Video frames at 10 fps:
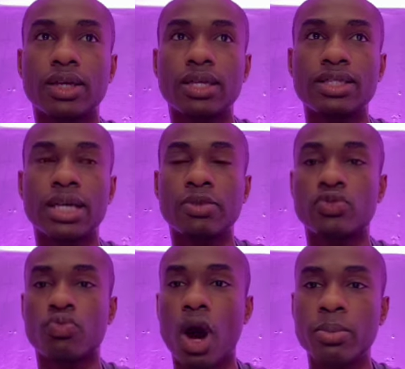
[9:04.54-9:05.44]
his name is
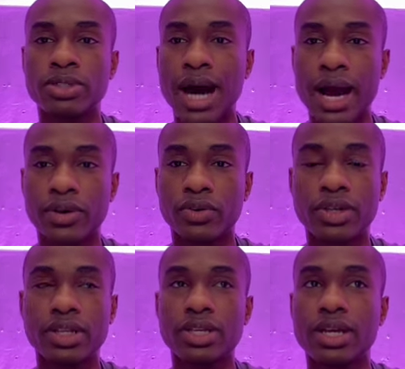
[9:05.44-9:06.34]
Rob Dial, and
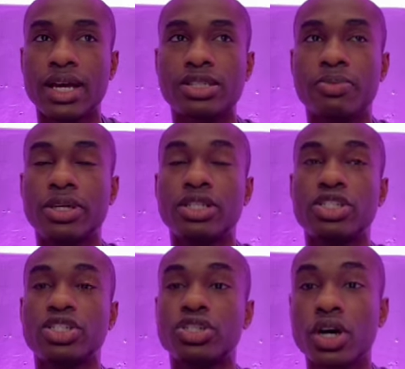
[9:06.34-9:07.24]
he has been
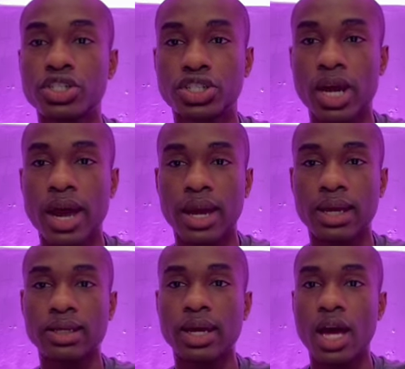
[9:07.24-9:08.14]
such
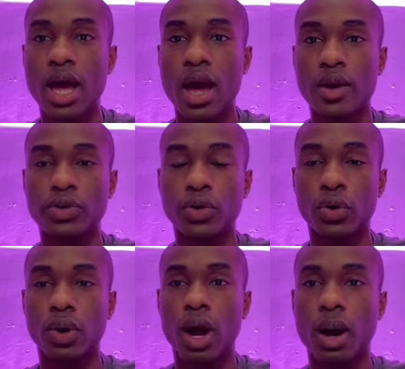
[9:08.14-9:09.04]
a, you
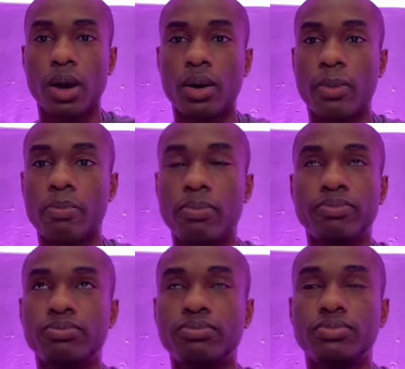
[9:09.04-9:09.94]
know, a, a, um,
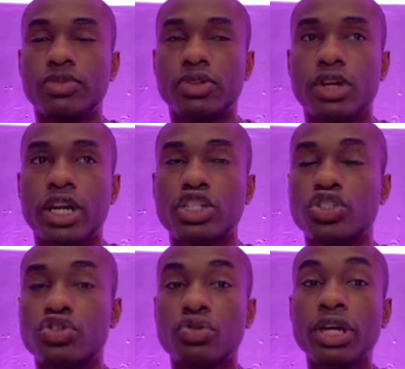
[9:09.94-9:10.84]
an
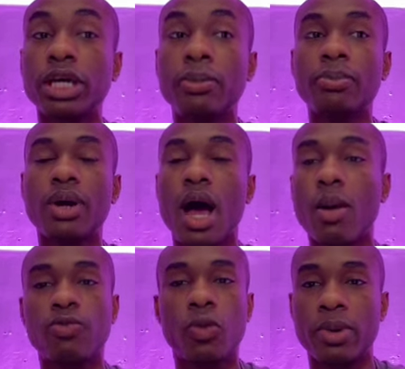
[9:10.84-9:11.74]
extreme
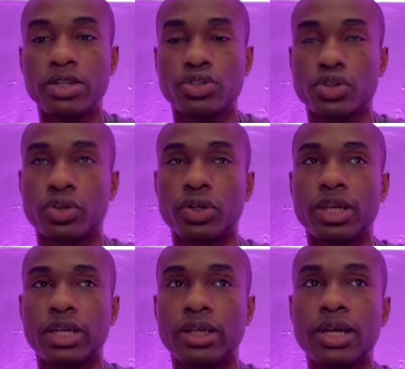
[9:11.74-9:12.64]
helpful mentor
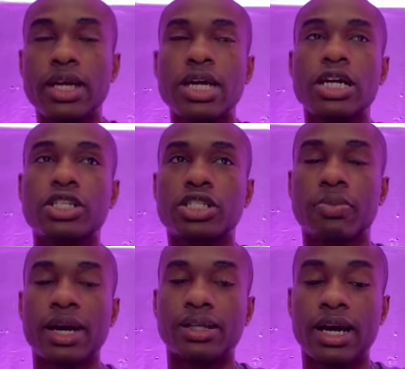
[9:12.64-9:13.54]
in just
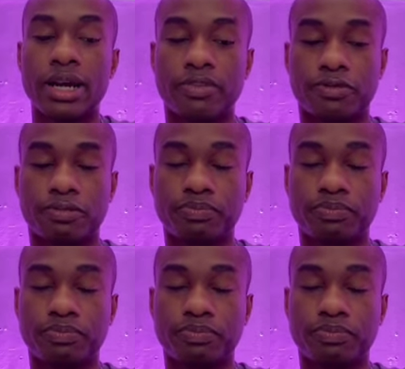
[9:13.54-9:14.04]
my life.